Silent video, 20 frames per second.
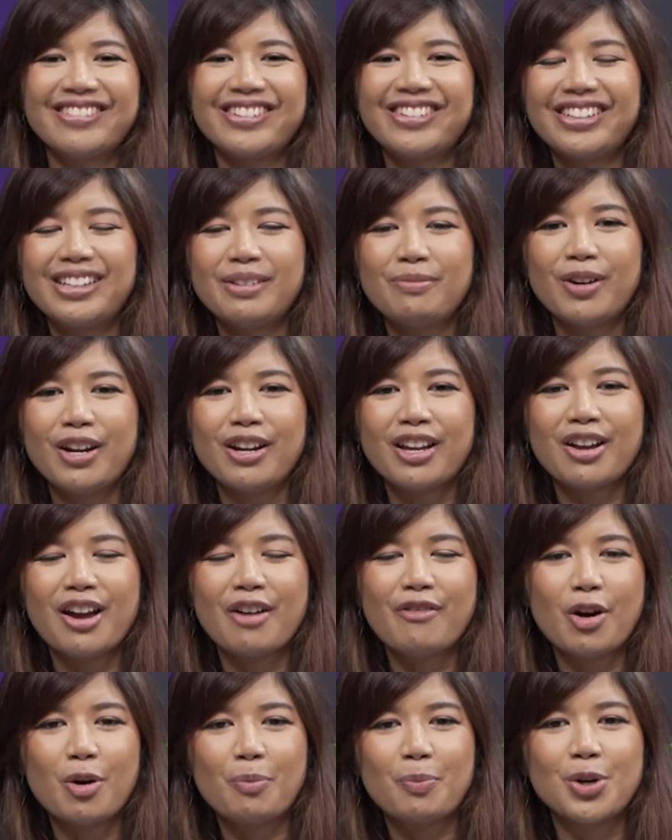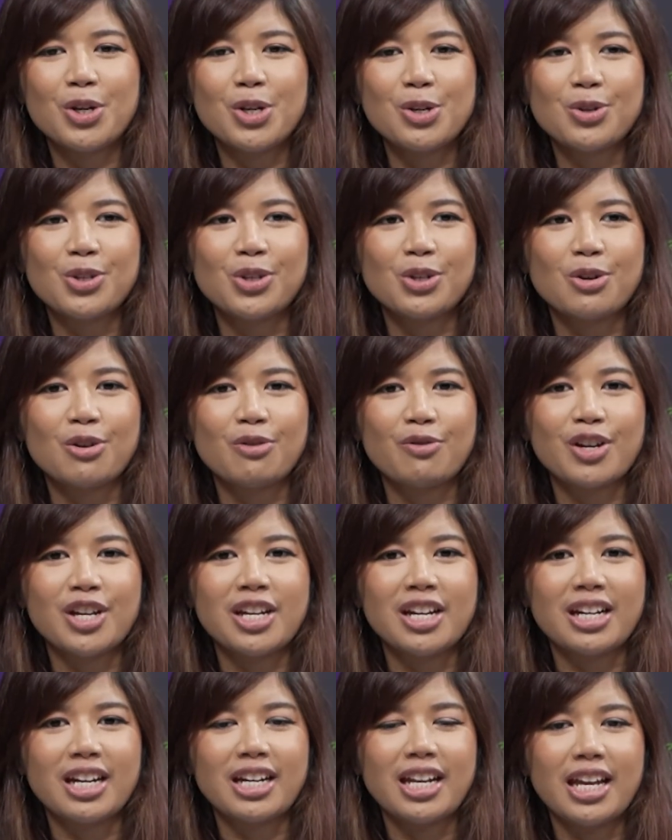We're gonna have our producer over
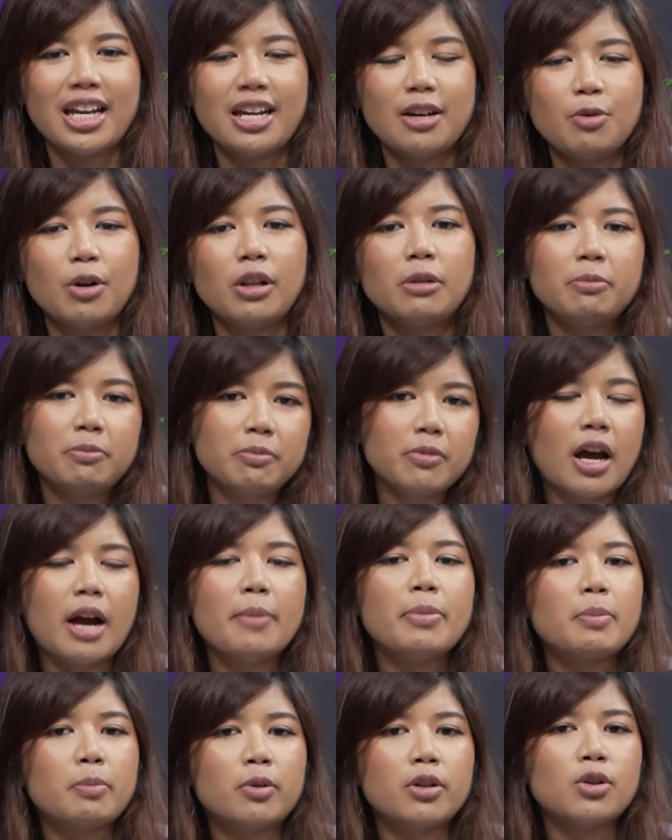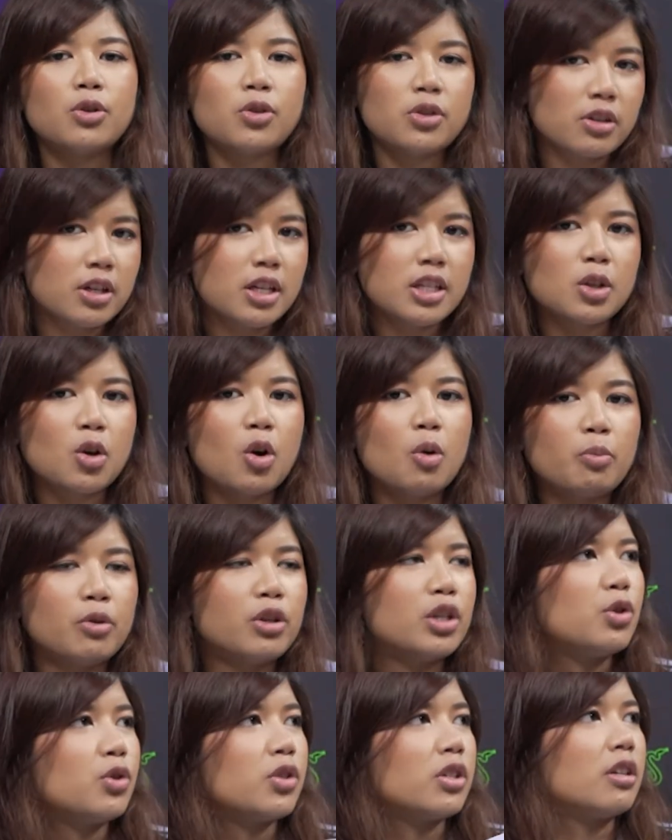here today. Well, I'm the producer, he's
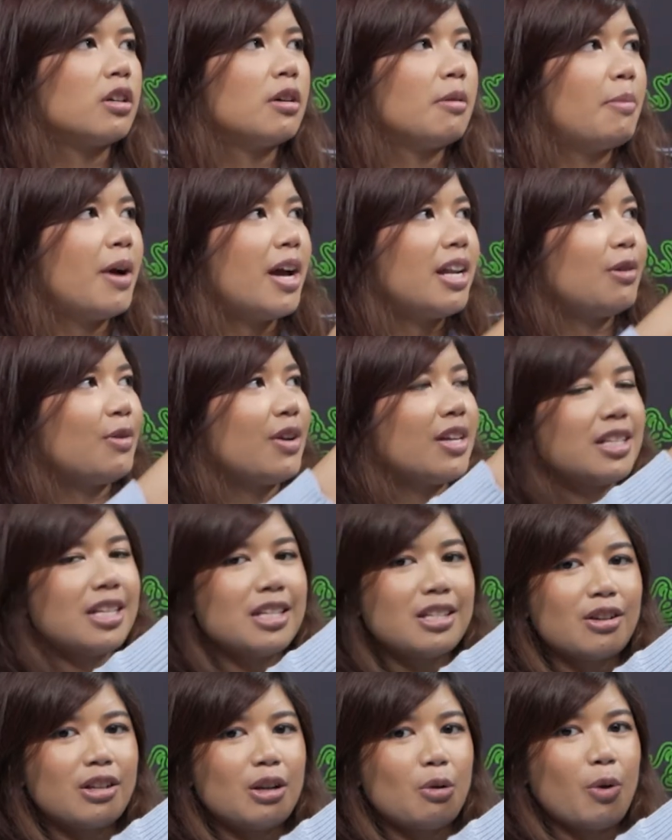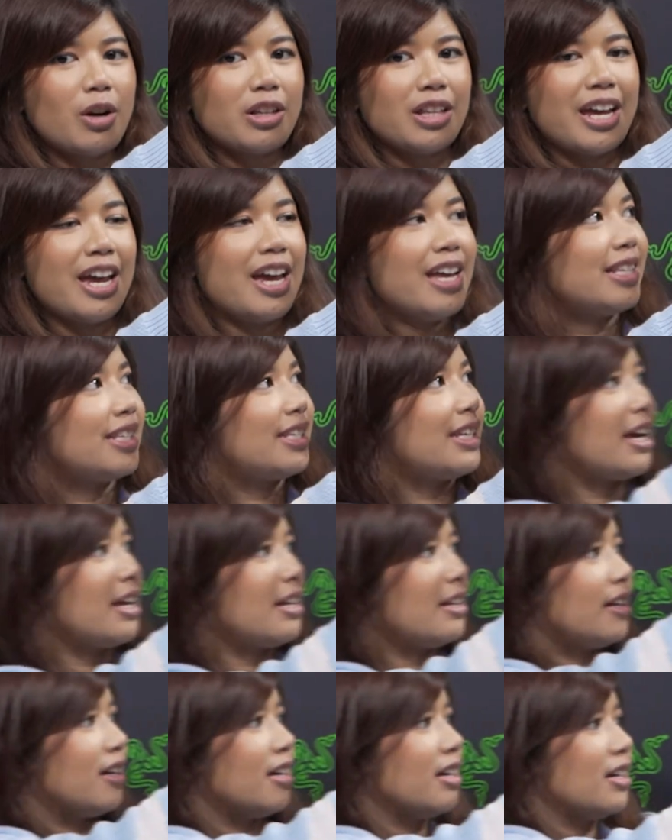co-producer. But anyways, he's gonna wear the
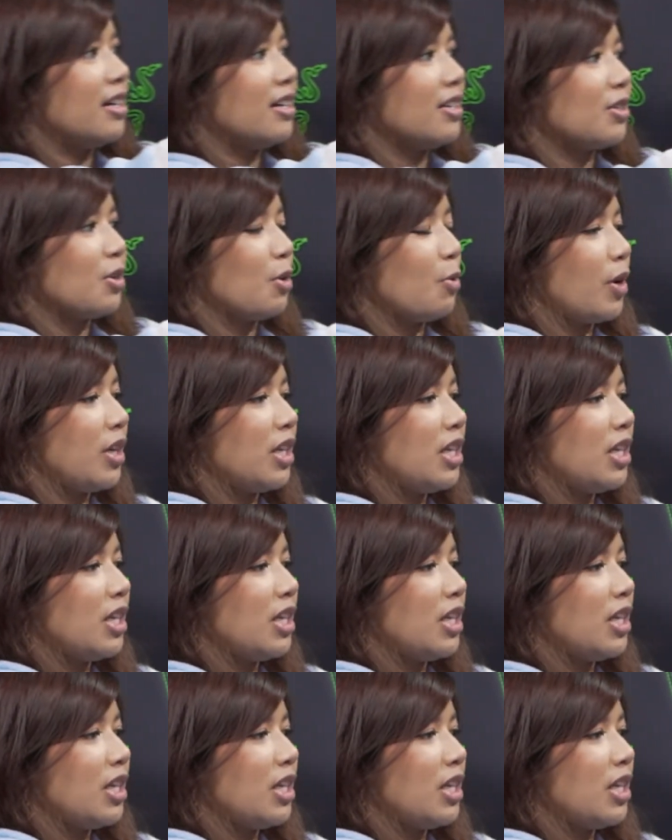headset. So when